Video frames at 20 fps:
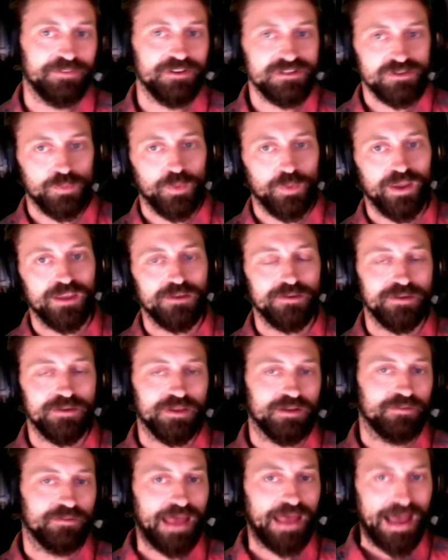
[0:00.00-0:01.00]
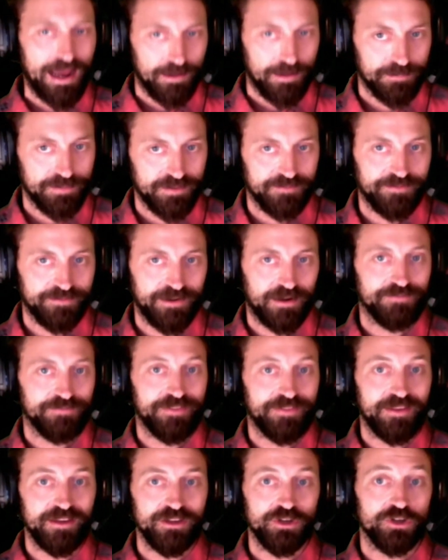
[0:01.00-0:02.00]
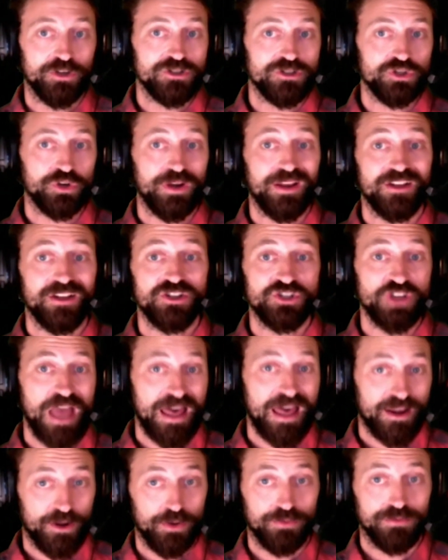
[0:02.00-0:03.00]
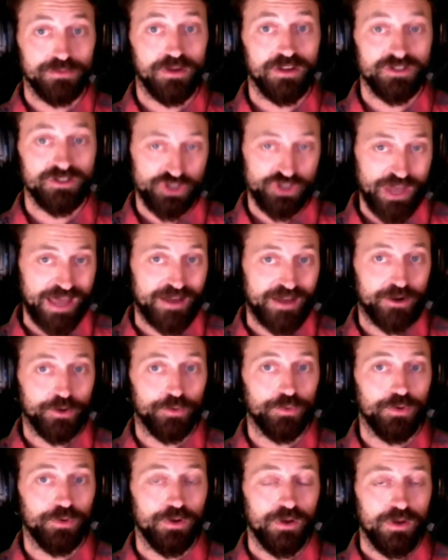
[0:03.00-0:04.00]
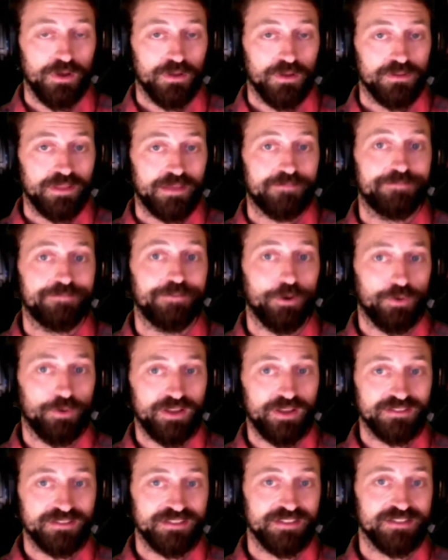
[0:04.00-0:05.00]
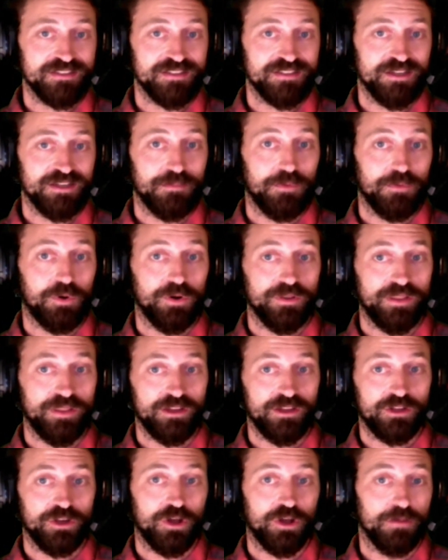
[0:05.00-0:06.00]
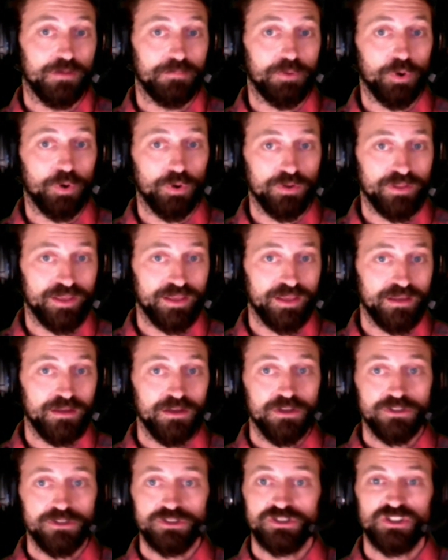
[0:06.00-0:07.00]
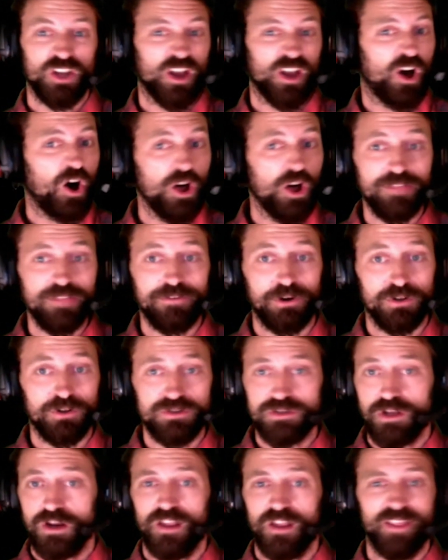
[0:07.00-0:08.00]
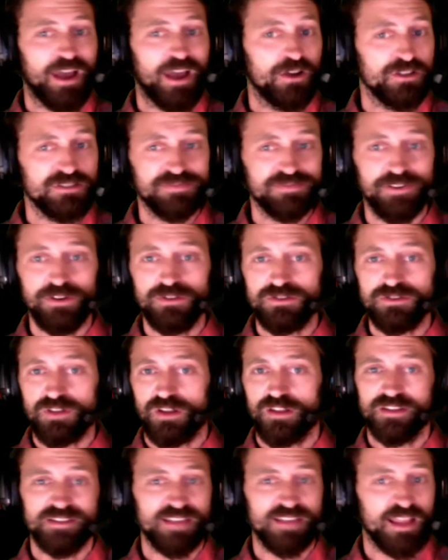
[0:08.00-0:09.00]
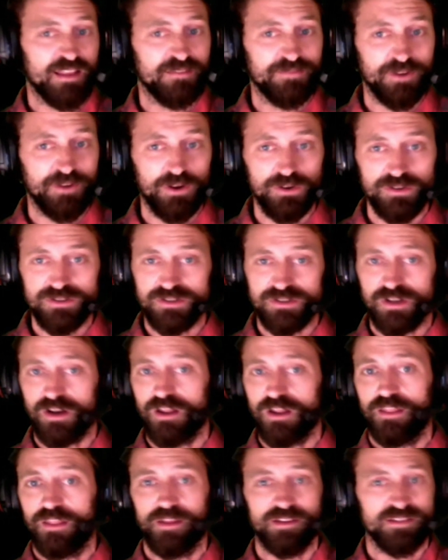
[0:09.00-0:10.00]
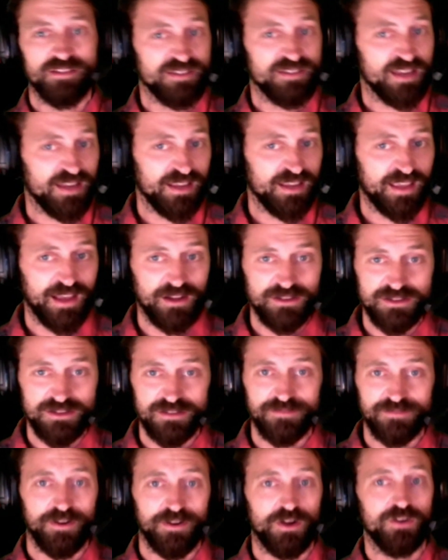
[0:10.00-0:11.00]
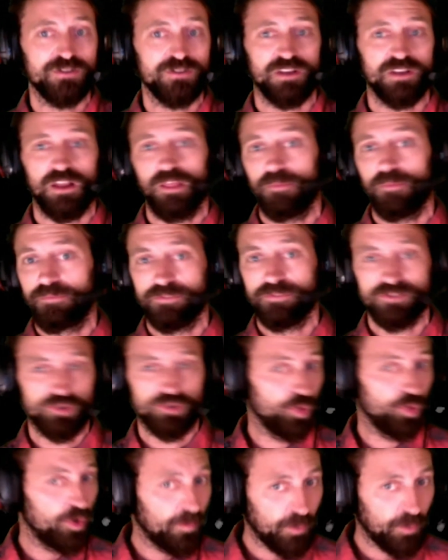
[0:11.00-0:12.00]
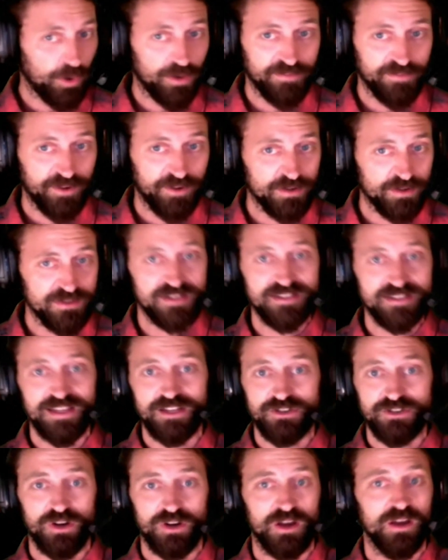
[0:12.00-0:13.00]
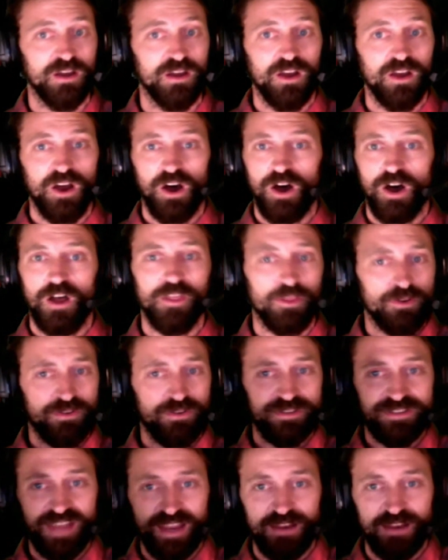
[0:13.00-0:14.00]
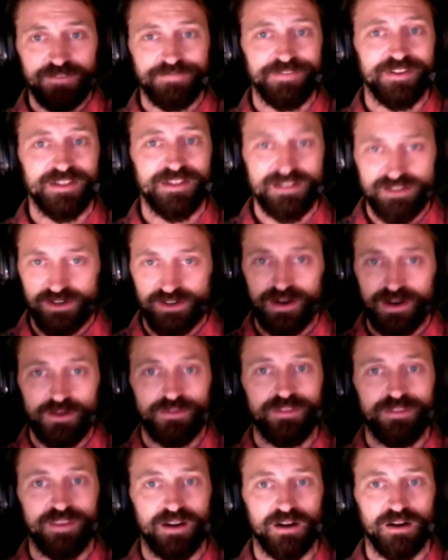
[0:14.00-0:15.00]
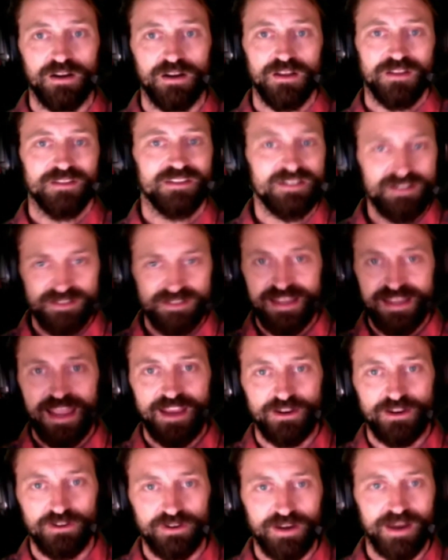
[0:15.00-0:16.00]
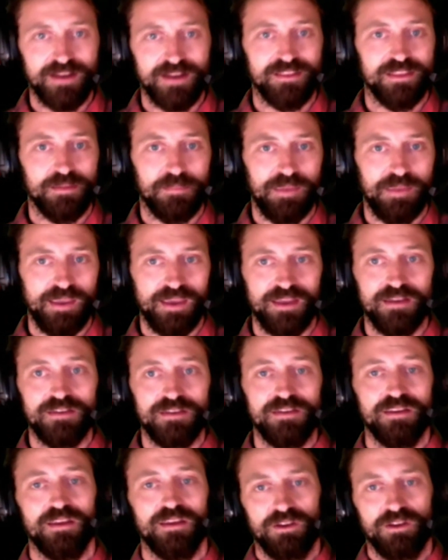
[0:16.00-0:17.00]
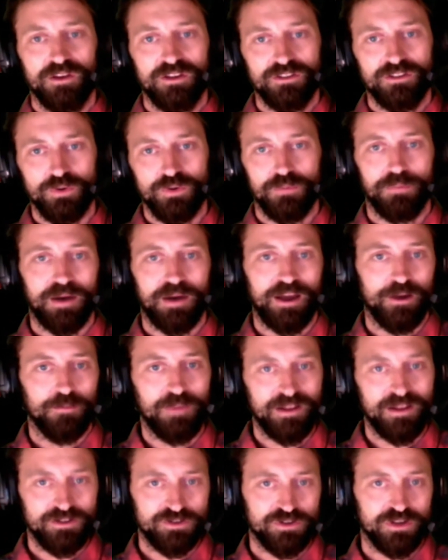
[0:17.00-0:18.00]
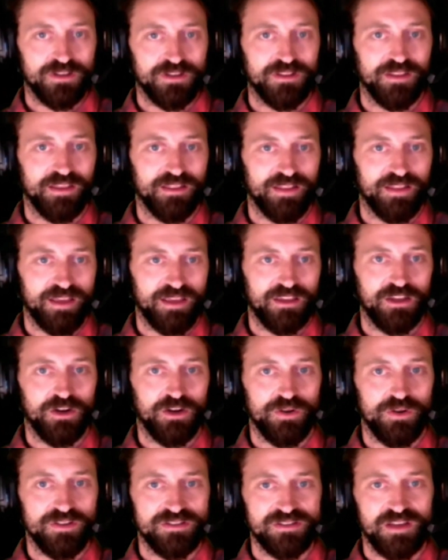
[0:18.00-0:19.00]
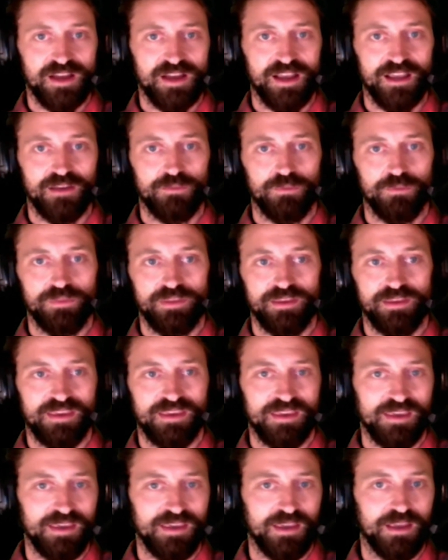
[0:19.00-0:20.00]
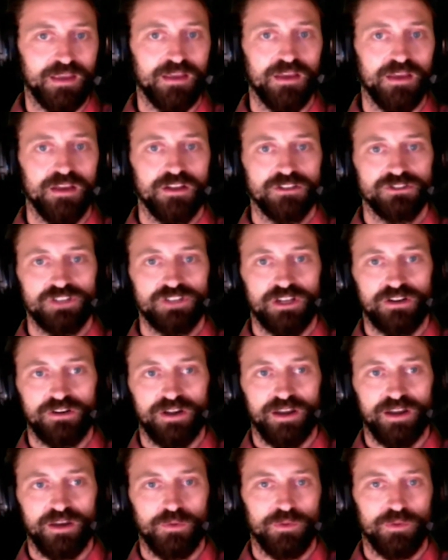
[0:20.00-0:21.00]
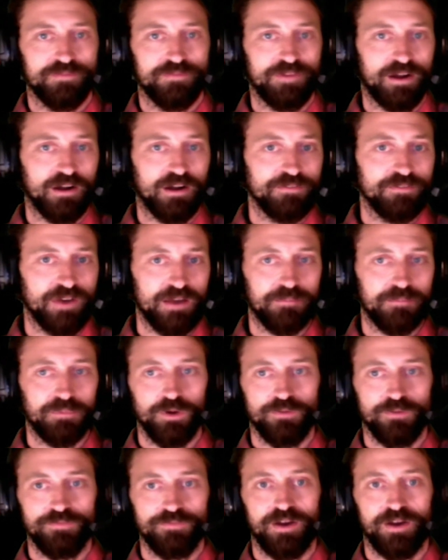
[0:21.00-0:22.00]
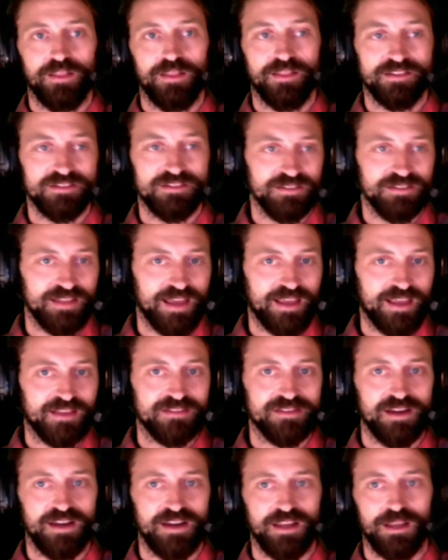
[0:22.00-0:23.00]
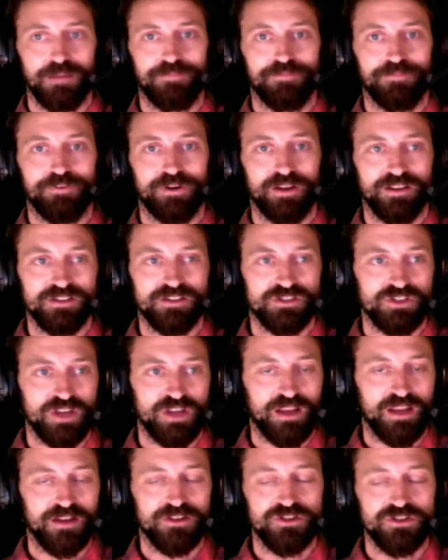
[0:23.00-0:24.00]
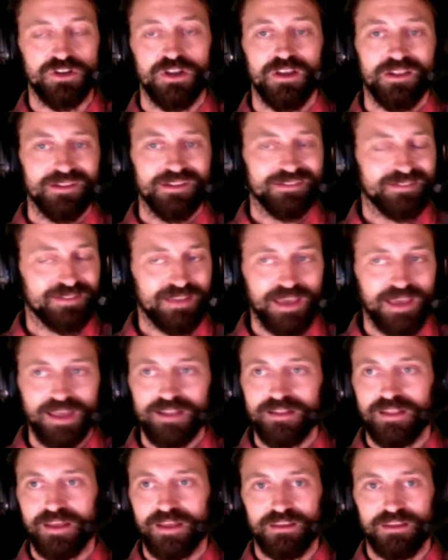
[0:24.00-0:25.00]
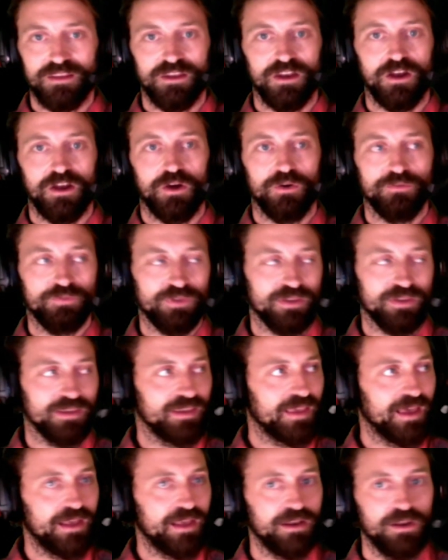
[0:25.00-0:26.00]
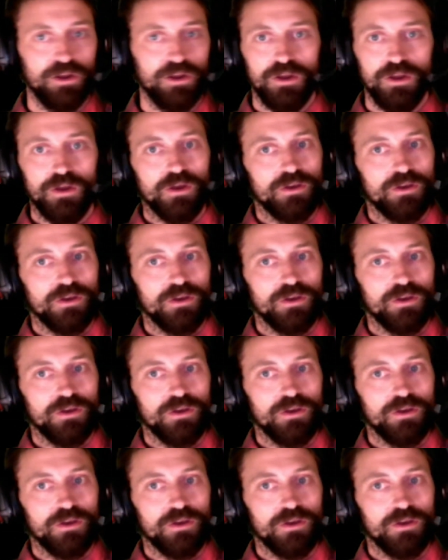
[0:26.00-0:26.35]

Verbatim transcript: If there's a way you can get an app that verifies, then you just create a shadow a shadow like voting system or they call it polling just on all the votes the house votes on all the senate votes on all the city council votes on all the school board votes etc all those data feeds are out there they just aggregate them in into a biometrically like you know a sign with a key generated with a verified profile it's like signing up for an exchange get like you know if we can get